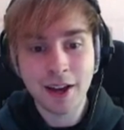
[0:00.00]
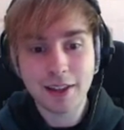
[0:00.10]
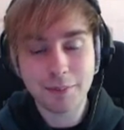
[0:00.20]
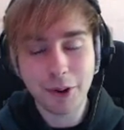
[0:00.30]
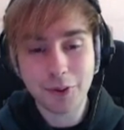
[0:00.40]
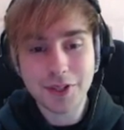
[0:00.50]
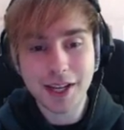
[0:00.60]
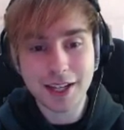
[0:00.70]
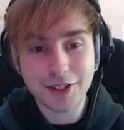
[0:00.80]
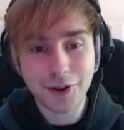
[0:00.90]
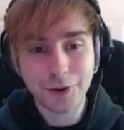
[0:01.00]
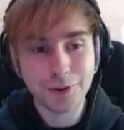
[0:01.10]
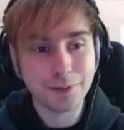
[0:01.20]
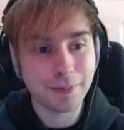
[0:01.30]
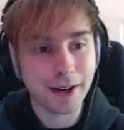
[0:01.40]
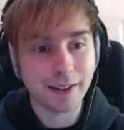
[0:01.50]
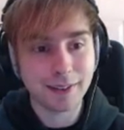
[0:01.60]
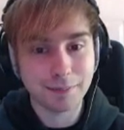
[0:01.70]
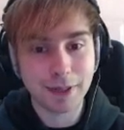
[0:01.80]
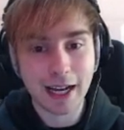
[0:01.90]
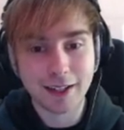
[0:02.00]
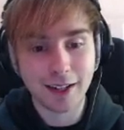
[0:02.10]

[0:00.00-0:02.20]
The multi is cool, but black